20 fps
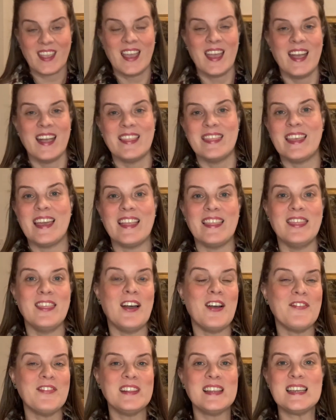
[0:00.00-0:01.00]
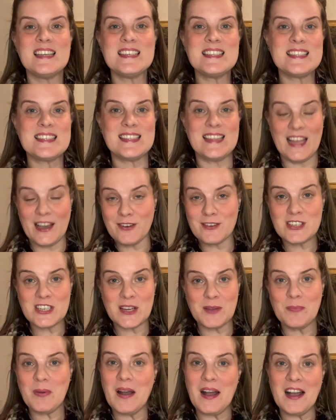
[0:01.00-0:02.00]
That lovely
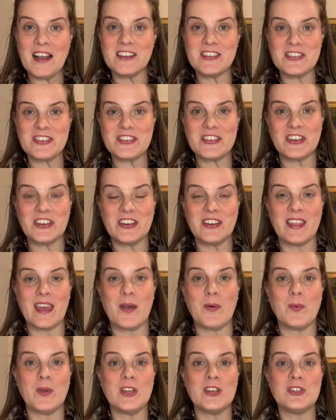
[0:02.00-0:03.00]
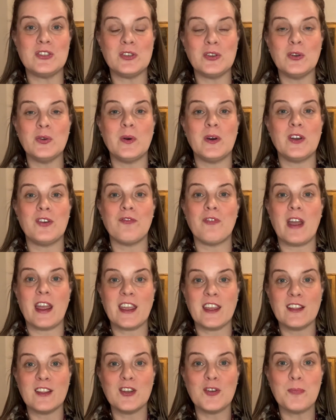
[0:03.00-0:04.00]
slouching posture that we do on a
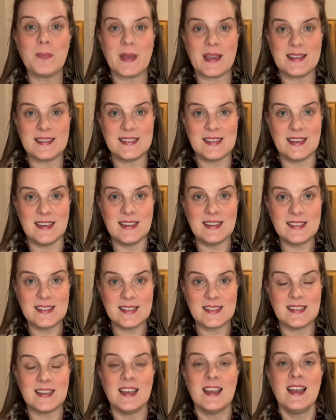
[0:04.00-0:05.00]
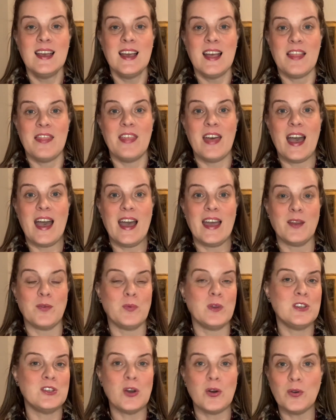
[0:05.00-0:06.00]
regular basis that
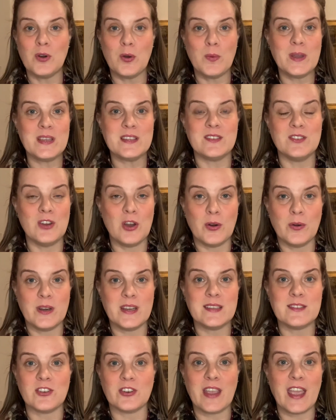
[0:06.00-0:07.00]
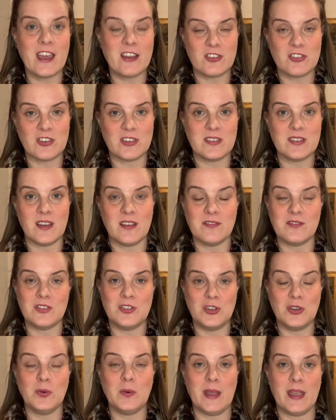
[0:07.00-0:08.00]
we don't always notice or catch ourselves
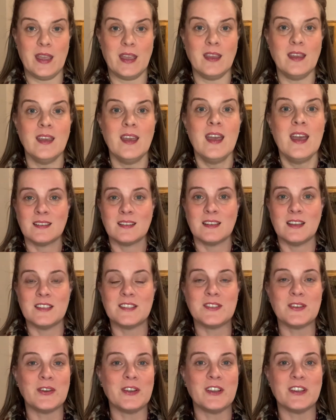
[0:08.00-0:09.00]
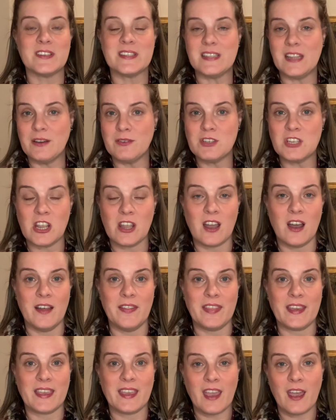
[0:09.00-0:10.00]
doing. So you're slouching on
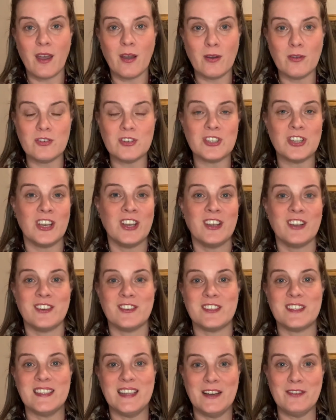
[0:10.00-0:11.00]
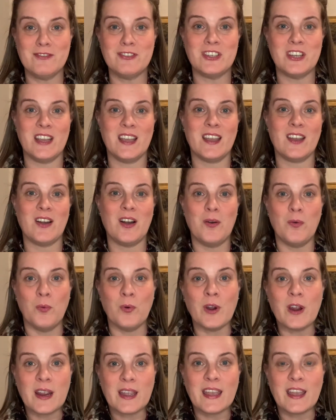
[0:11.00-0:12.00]
the couch, you're slouching,
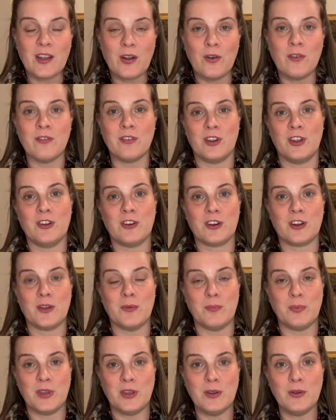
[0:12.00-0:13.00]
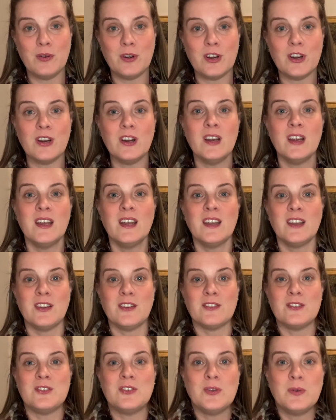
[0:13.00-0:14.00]
working over your computer,
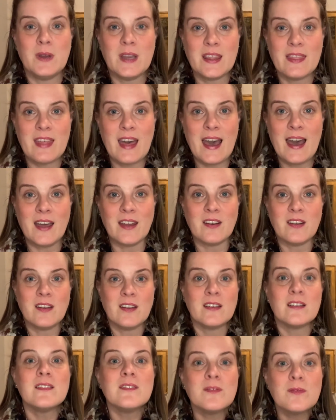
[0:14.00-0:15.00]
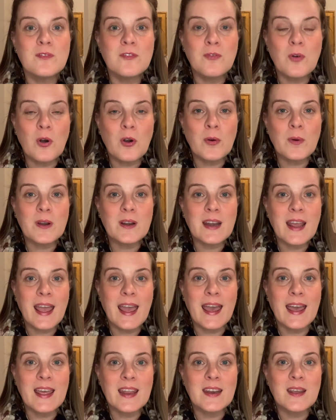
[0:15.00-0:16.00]
you're doing that forward
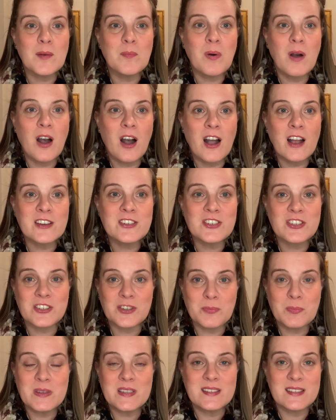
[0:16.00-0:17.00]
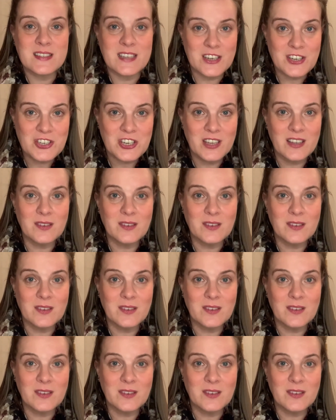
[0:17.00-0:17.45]
head posture position,